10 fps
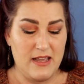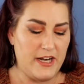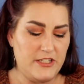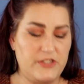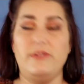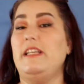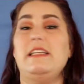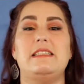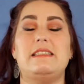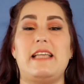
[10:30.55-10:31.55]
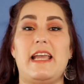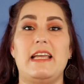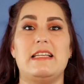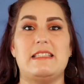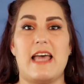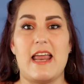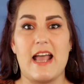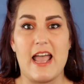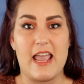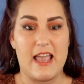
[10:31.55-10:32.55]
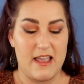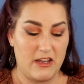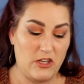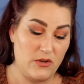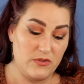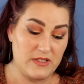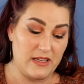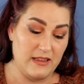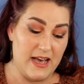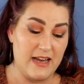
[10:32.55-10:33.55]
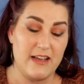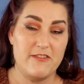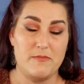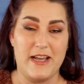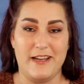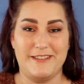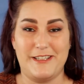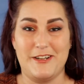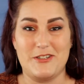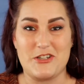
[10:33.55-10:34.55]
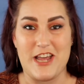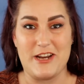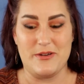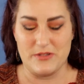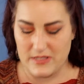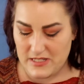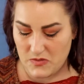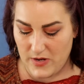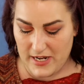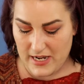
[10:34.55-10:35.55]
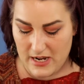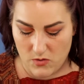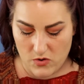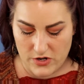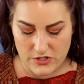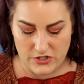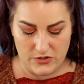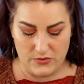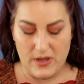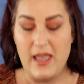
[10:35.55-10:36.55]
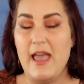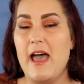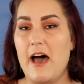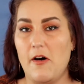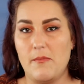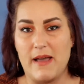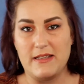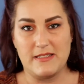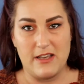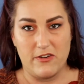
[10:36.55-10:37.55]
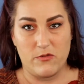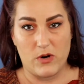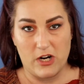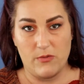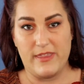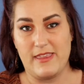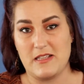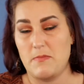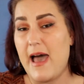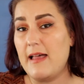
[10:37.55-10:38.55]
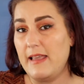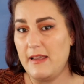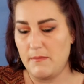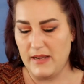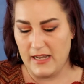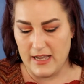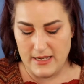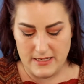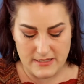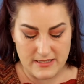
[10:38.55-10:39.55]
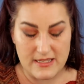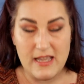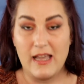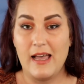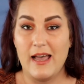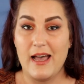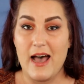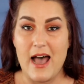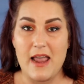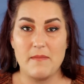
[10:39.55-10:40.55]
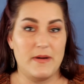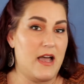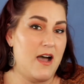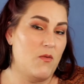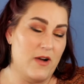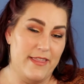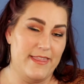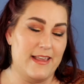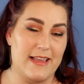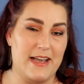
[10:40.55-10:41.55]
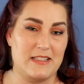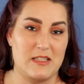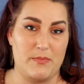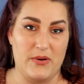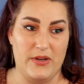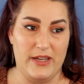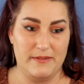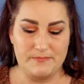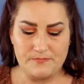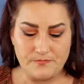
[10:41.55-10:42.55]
What I do need to say is that I used a lot of my single shadows this week in order to help myself work with this palette because I am not one that likes to put